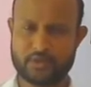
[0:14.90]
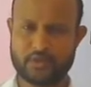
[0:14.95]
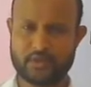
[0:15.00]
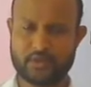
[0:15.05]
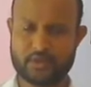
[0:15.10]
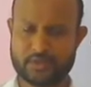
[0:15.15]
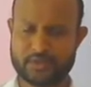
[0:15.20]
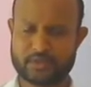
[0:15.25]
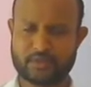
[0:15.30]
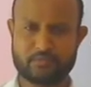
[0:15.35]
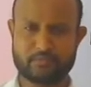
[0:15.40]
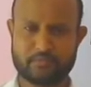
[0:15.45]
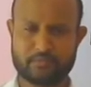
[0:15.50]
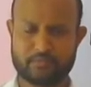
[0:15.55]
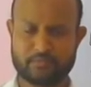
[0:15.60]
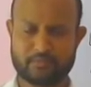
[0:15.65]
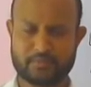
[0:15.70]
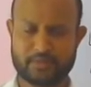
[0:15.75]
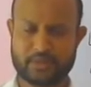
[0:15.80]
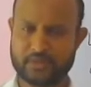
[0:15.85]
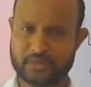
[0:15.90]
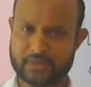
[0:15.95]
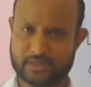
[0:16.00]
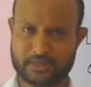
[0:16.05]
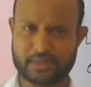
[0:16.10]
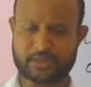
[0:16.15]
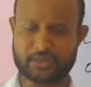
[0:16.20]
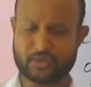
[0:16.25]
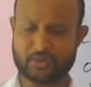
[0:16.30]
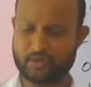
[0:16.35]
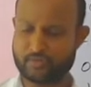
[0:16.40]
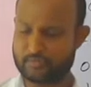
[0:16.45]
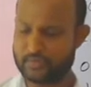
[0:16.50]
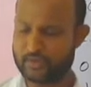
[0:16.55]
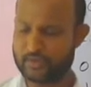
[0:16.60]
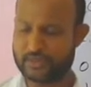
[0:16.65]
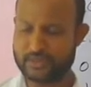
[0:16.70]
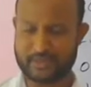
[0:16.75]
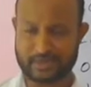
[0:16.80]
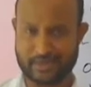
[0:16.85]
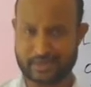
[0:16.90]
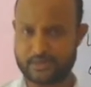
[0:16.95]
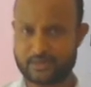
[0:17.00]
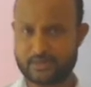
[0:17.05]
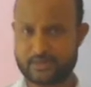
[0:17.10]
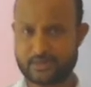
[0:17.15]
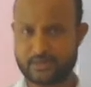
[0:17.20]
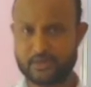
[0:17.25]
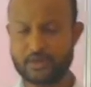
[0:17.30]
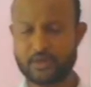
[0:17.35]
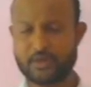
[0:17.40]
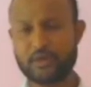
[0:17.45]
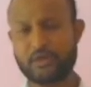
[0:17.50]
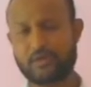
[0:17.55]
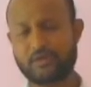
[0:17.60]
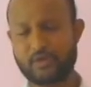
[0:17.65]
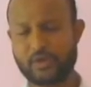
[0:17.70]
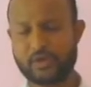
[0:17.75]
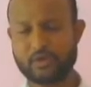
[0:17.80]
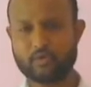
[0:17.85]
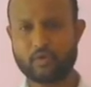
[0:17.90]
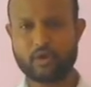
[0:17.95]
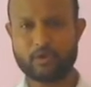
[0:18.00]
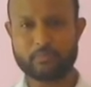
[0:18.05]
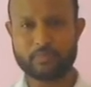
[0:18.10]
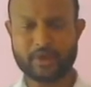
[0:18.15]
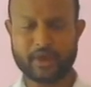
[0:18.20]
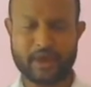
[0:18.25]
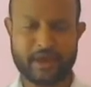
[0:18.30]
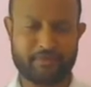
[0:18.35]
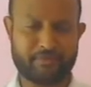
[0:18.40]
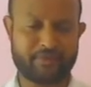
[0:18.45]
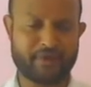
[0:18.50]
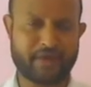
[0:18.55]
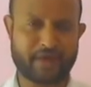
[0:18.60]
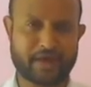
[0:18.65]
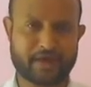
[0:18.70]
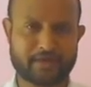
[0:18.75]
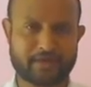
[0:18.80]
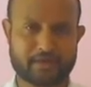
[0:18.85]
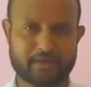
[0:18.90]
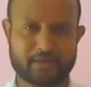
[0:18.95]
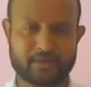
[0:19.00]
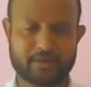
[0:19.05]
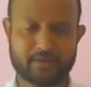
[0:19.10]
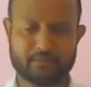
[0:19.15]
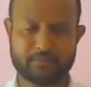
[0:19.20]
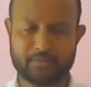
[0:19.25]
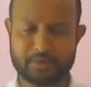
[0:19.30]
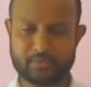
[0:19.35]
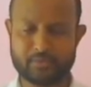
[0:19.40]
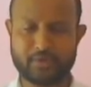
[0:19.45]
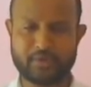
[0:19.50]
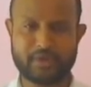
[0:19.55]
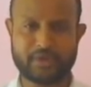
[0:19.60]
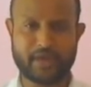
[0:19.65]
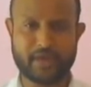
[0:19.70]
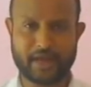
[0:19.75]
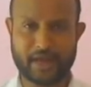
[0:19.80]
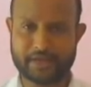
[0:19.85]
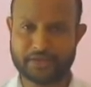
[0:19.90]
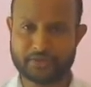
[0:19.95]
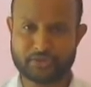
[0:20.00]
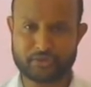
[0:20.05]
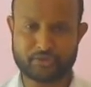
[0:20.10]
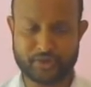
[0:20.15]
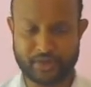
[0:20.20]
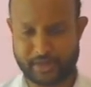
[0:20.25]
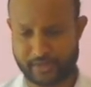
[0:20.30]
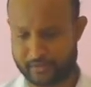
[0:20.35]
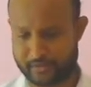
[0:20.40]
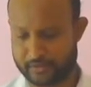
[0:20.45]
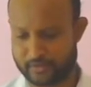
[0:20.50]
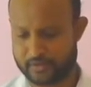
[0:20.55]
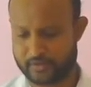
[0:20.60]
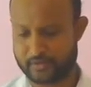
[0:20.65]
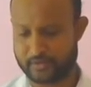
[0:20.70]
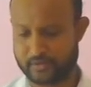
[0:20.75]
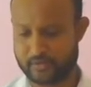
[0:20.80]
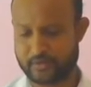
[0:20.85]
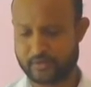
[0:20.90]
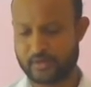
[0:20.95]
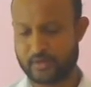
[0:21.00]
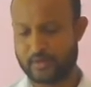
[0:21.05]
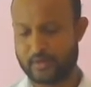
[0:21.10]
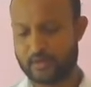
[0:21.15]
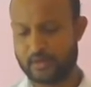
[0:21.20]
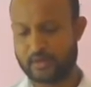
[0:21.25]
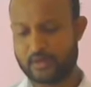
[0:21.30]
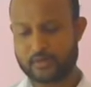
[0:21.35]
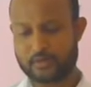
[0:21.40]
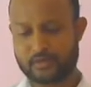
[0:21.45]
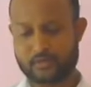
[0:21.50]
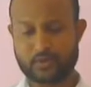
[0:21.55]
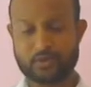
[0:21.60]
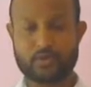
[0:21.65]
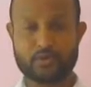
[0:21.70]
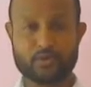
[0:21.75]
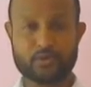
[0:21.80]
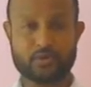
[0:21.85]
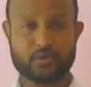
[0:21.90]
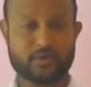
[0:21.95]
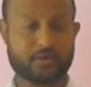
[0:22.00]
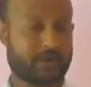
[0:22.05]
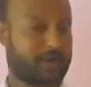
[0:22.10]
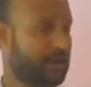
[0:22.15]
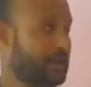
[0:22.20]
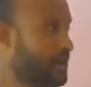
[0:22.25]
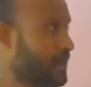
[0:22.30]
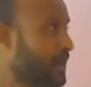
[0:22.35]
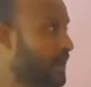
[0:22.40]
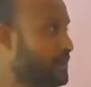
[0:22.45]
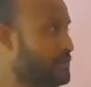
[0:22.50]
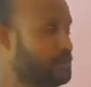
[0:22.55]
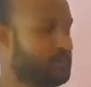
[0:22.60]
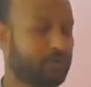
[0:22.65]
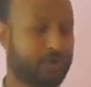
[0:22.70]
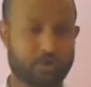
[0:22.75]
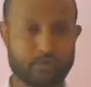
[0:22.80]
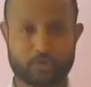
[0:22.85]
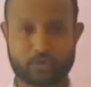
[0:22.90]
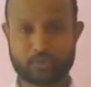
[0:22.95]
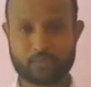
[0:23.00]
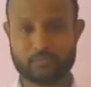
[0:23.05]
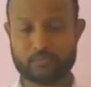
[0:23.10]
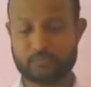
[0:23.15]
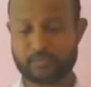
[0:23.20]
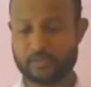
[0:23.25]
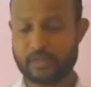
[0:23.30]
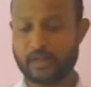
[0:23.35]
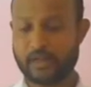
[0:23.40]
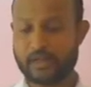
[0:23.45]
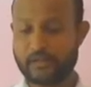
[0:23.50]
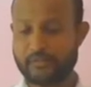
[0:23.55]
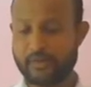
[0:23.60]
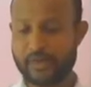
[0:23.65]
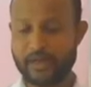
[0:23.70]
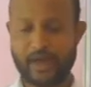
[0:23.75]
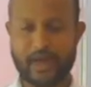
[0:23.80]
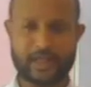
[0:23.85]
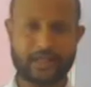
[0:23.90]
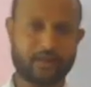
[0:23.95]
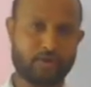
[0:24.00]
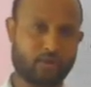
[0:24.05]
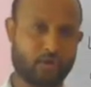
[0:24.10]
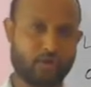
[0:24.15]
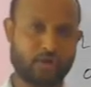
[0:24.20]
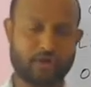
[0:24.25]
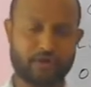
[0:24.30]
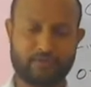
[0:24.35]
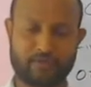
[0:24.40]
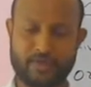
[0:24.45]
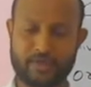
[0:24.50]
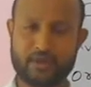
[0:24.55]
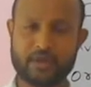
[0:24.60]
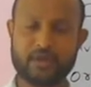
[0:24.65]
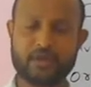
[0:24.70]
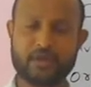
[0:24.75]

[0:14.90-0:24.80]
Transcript: listen the discussion of this class, you can call me every night between 8 to 10. So as you all know, the living and the non-living